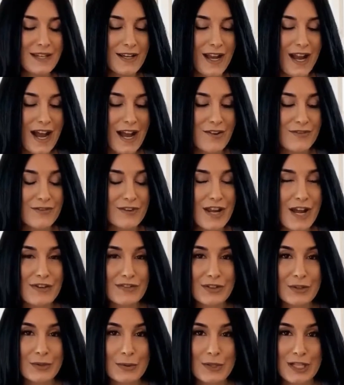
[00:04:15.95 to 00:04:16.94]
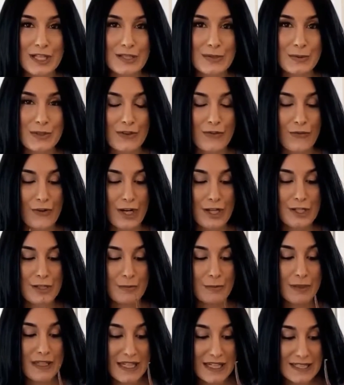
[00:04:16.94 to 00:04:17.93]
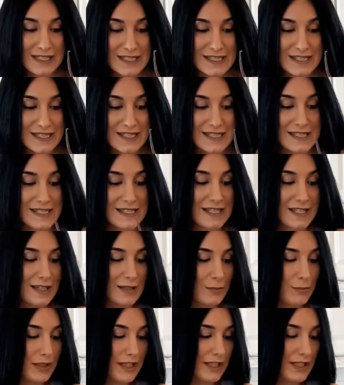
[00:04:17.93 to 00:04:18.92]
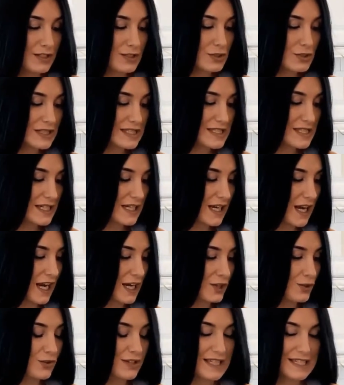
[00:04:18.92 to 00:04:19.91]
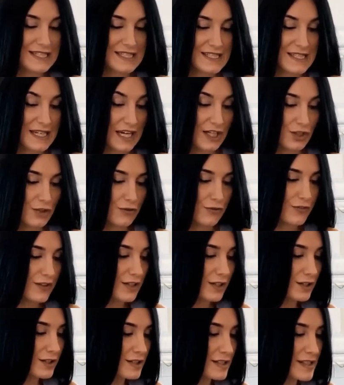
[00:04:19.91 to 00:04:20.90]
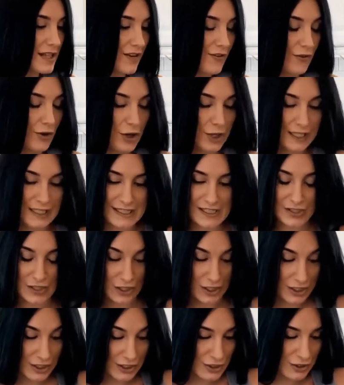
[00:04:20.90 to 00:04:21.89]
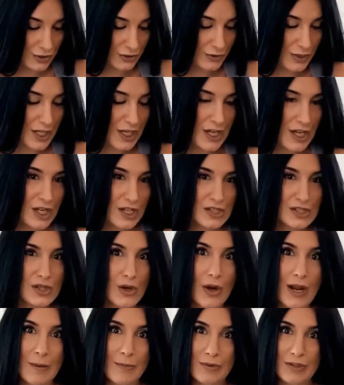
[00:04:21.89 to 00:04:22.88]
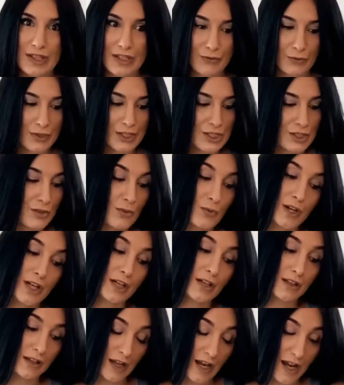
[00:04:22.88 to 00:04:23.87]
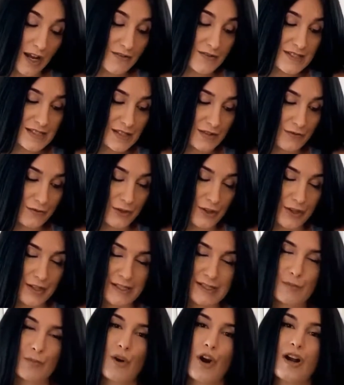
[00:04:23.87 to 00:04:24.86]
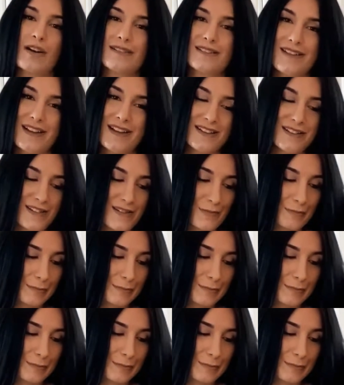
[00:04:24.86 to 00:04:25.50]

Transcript: I've never worked with fresh beets. This is gonna be interesting. I know they stain your fingers. They've already started to, so I believe we should wear gloves for this process.